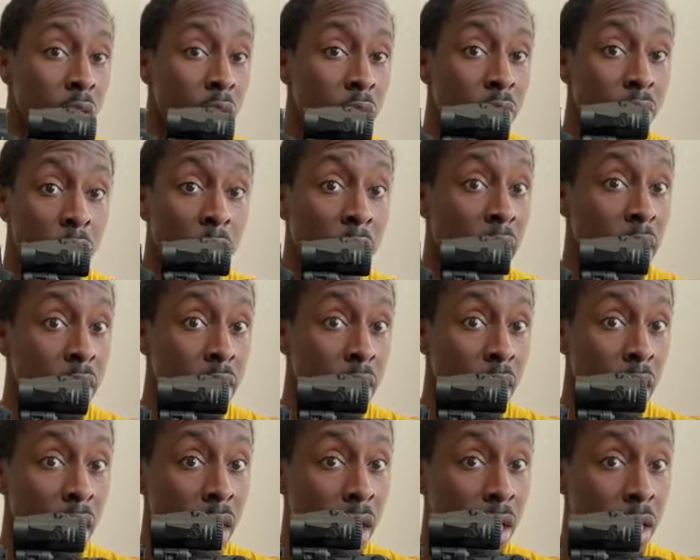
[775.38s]

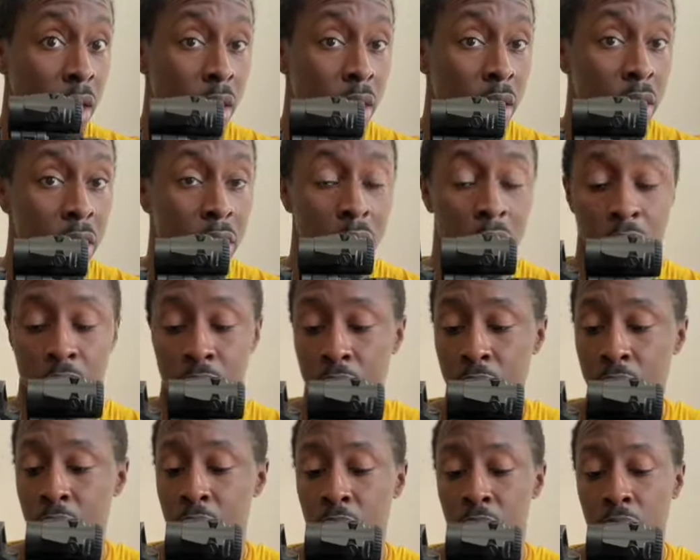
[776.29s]
Frankenstein gun. So
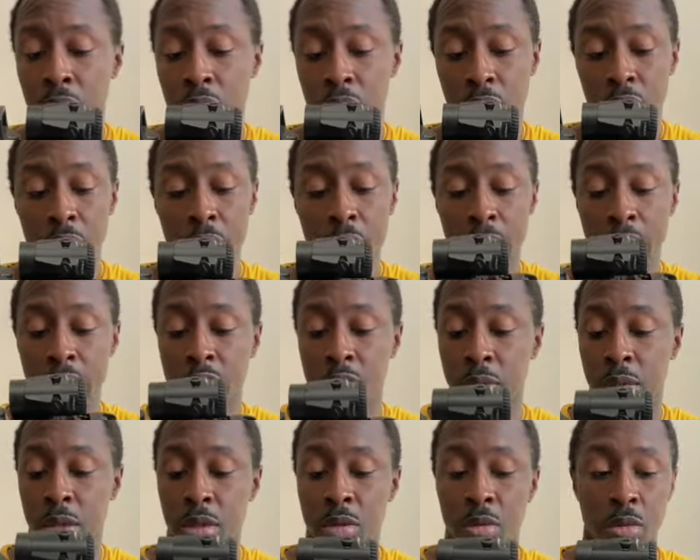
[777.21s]
if they ask
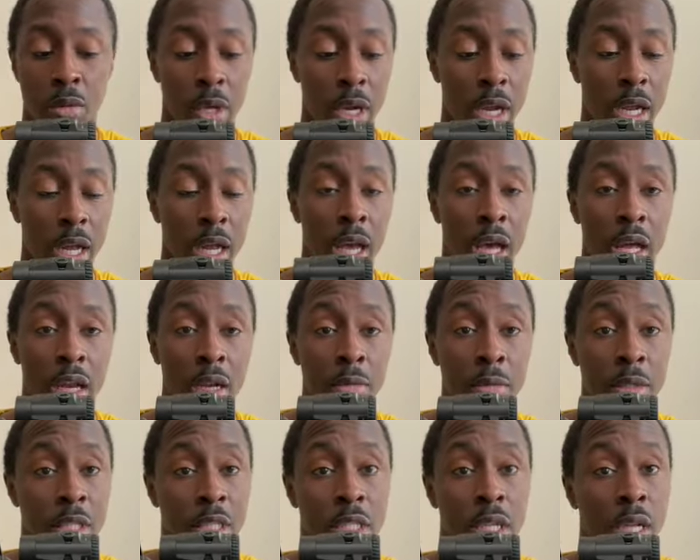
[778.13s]
me what I got, I'm gonna
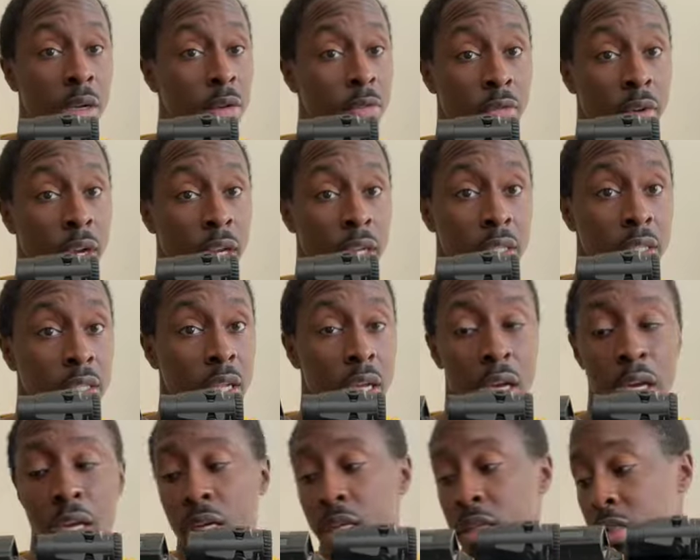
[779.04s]
just tell them Frankenstein,
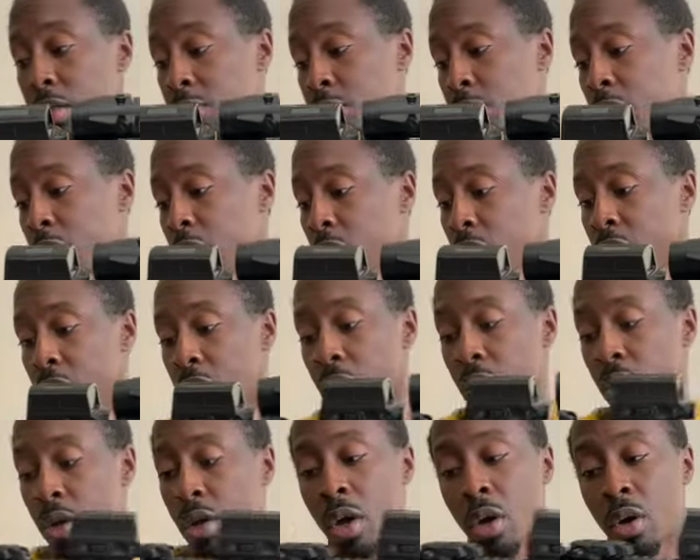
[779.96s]
because
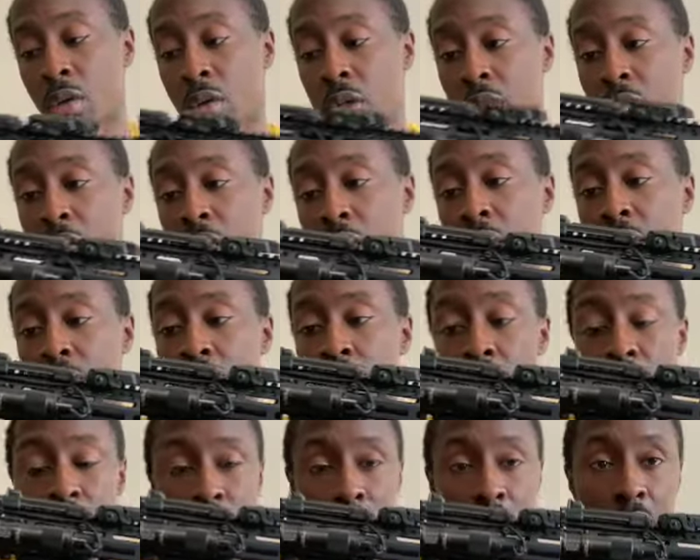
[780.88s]
literally the only thing that's
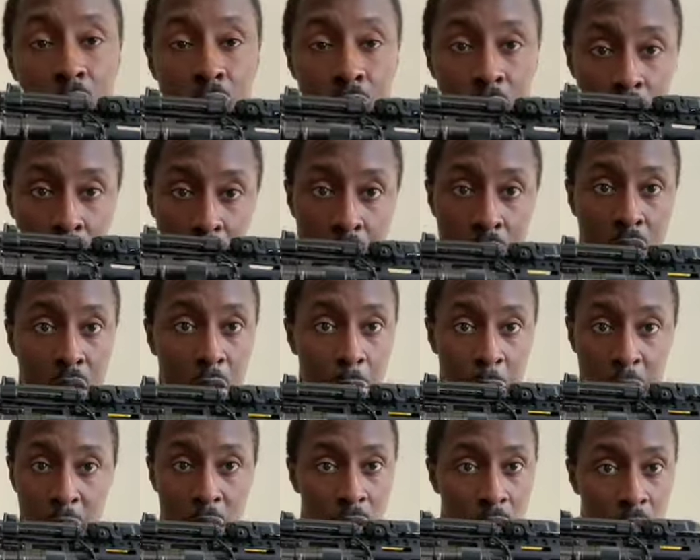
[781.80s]
on this is the
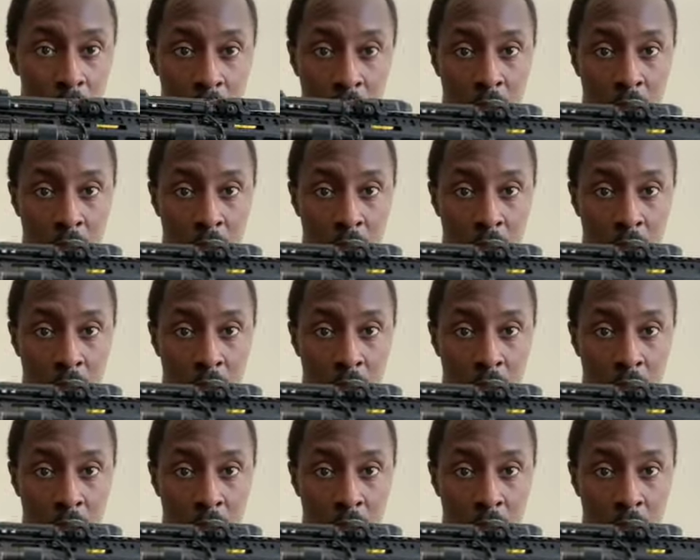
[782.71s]
barrel.